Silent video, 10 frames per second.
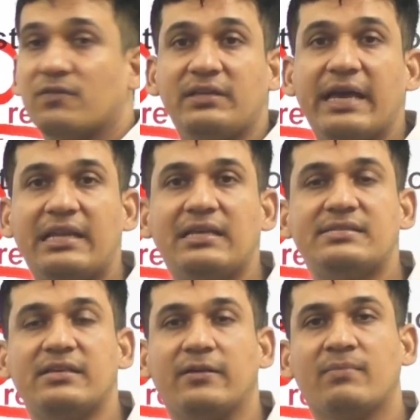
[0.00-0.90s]
of the
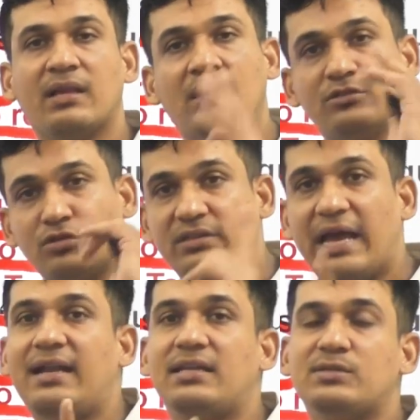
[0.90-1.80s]
LAC. So
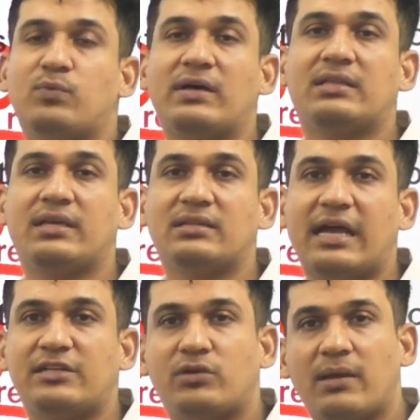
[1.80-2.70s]
that is one thing
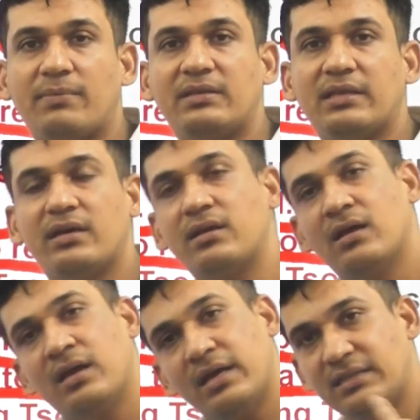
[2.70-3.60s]
that should have been
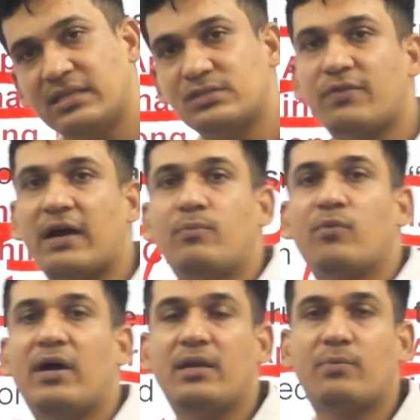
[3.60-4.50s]
there in this
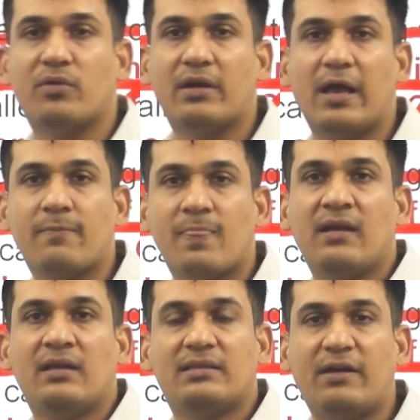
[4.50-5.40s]
5-point program,
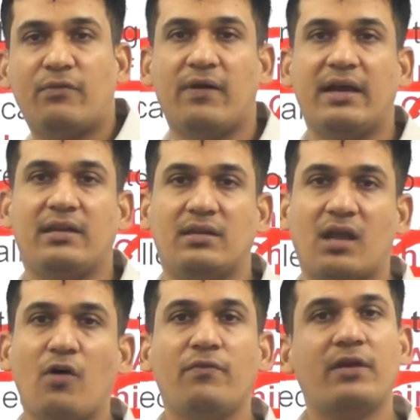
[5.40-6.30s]
that fine,
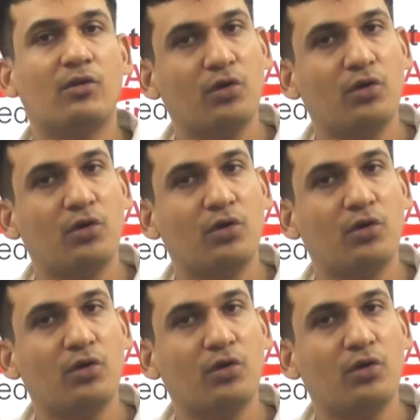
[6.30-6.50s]
now we are